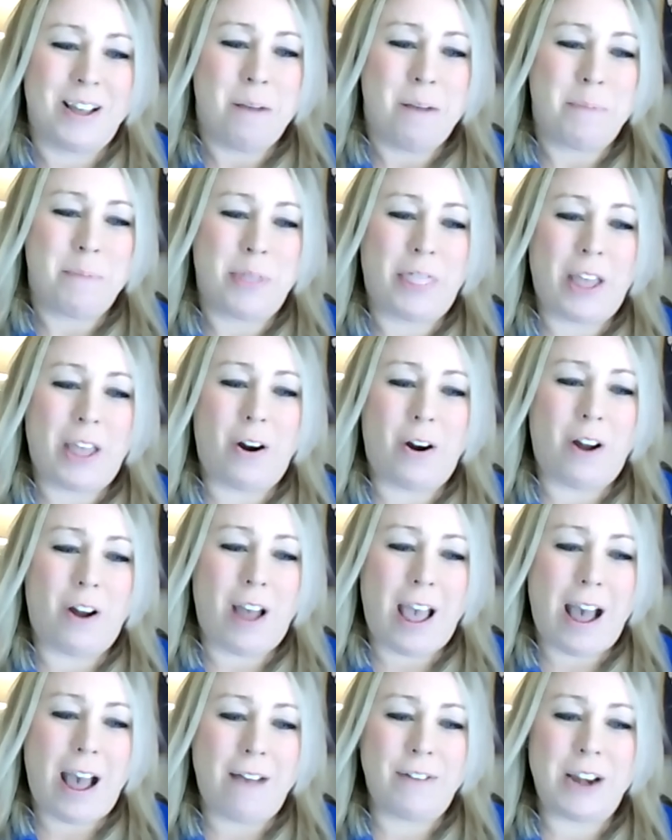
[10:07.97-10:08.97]
But they
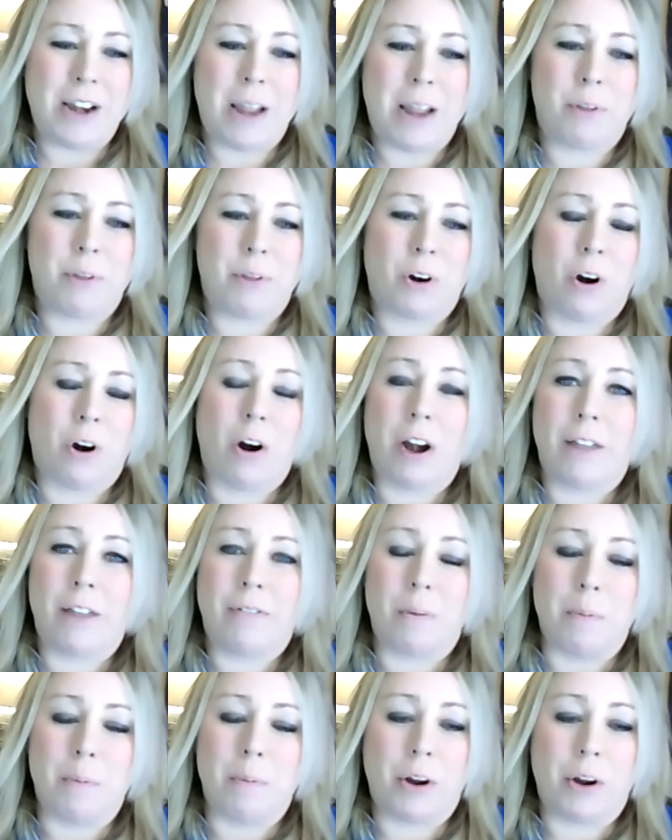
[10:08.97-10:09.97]
have a name they're already
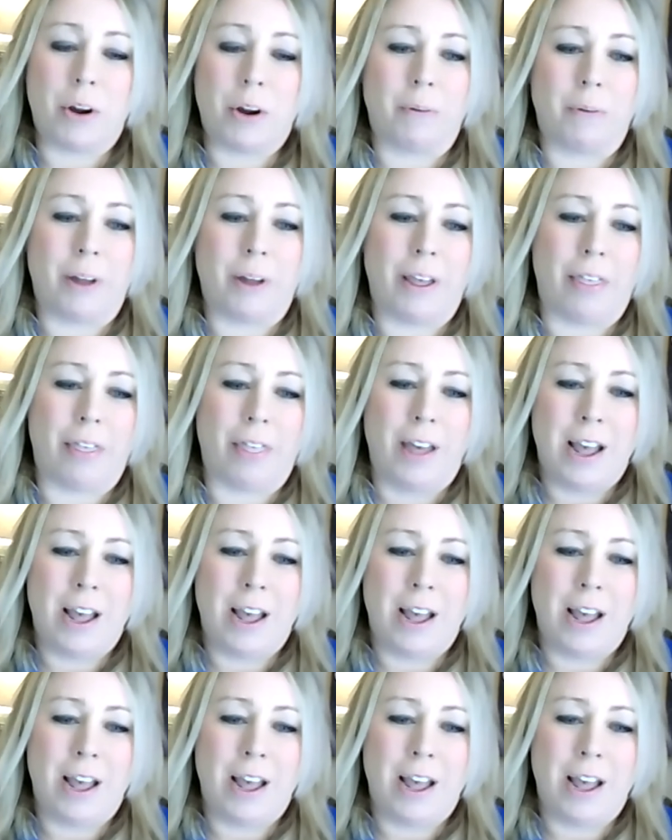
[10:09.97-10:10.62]
familiar with.